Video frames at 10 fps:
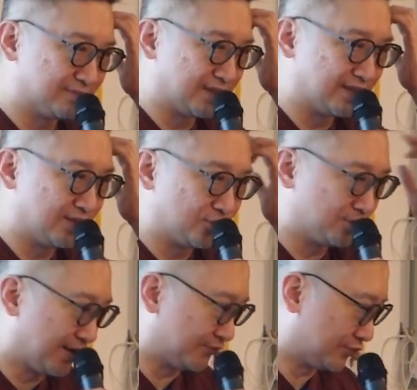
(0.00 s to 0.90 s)
they, they
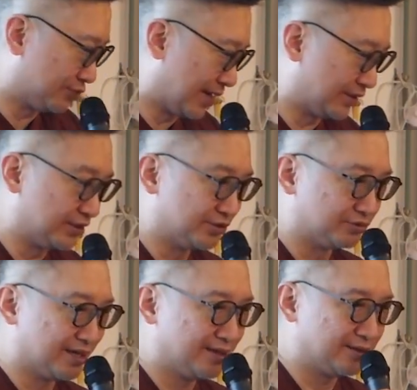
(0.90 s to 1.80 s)
do have to adhere to
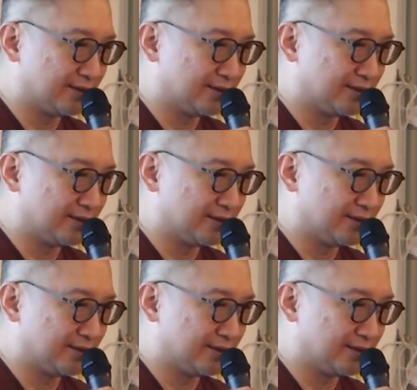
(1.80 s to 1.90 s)
that.